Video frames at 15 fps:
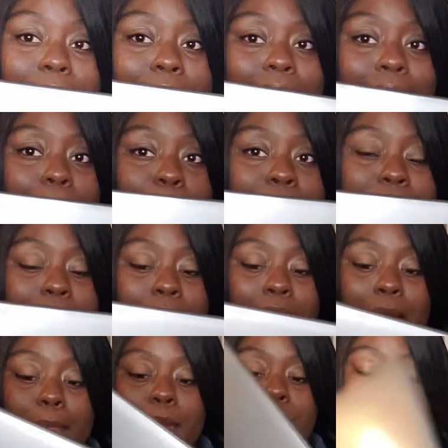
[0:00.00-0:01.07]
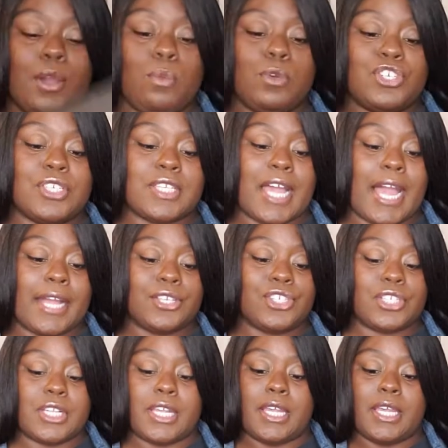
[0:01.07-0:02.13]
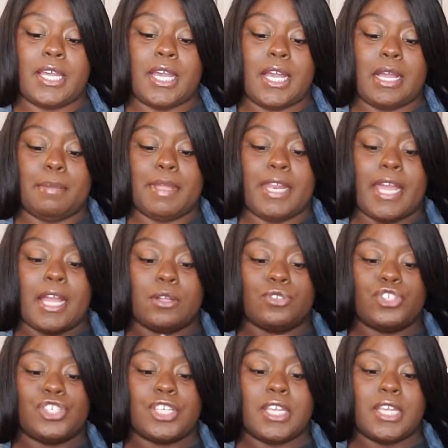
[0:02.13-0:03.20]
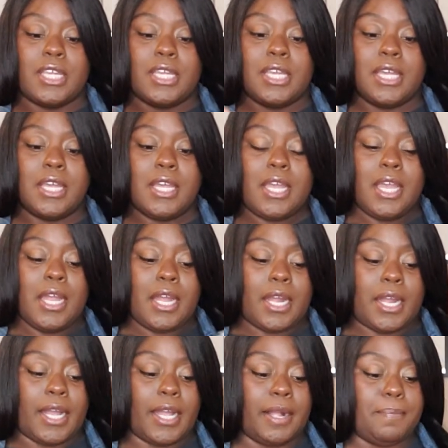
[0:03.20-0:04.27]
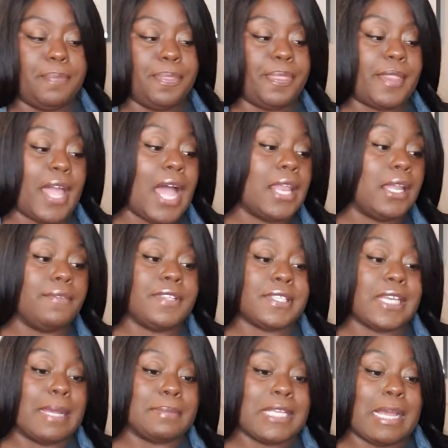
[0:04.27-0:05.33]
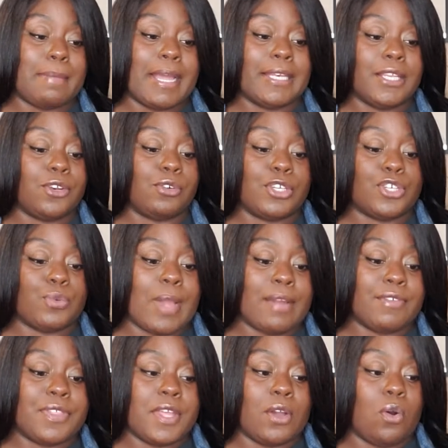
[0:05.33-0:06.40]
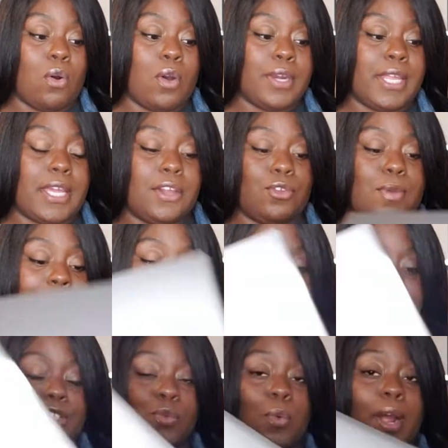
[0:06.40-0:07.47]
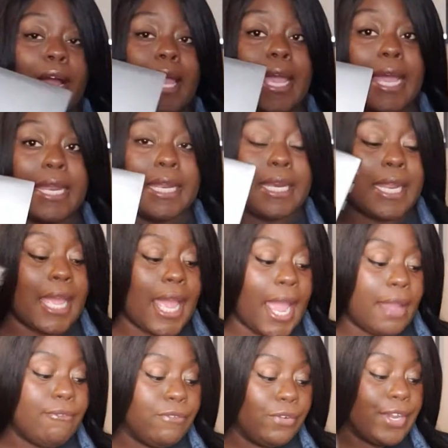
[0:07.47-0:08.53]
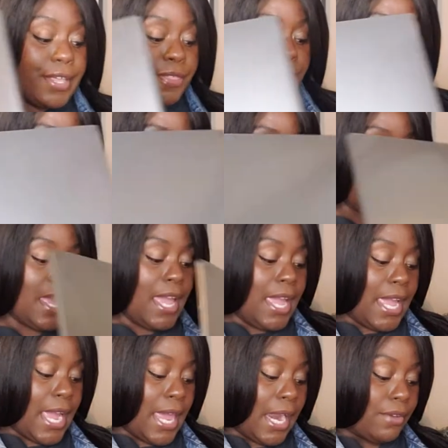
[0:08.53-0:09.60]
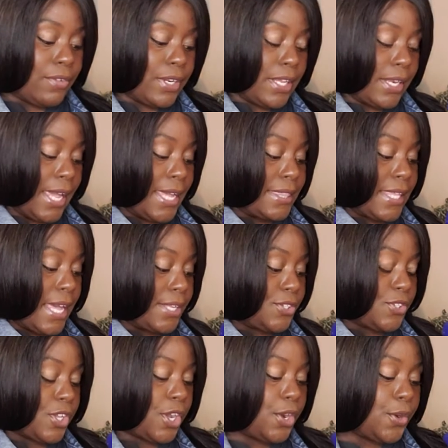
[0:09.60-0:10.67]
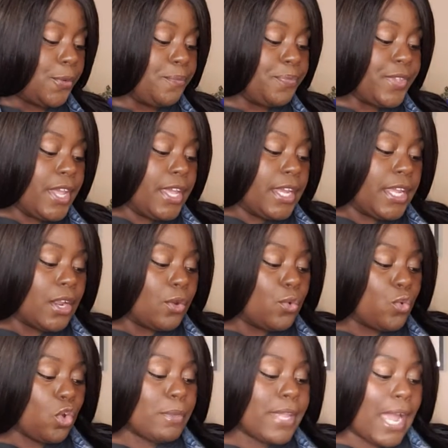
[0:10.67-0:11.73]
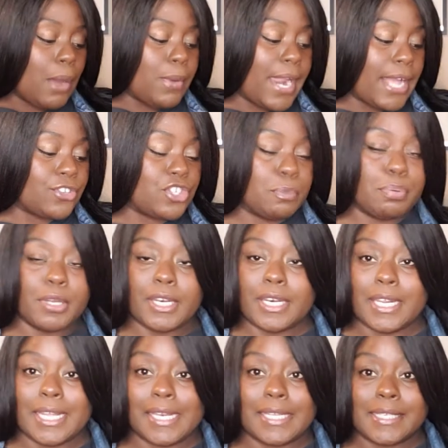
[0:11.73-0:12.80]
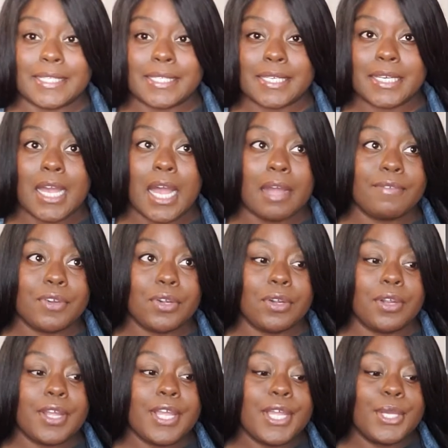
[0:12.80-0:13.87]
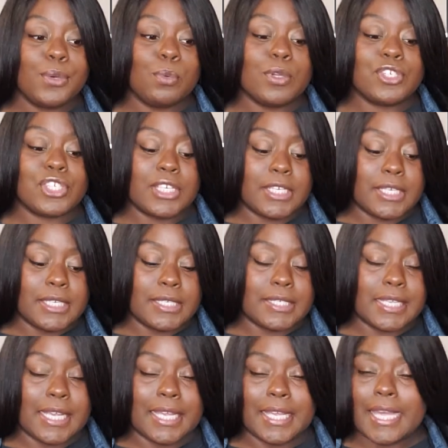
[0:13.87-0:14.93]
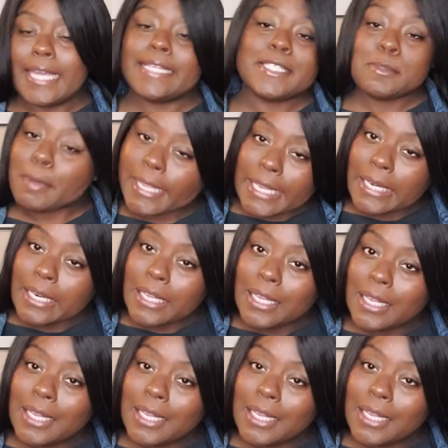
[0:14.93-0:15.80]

laptop, which is actually um, an LG. Um, I love this laptop. I literally do everything on here. You guys, this is where I edit everything. And I really like that. So, you know, normally I would actually put it in its cover which is a Kate Spade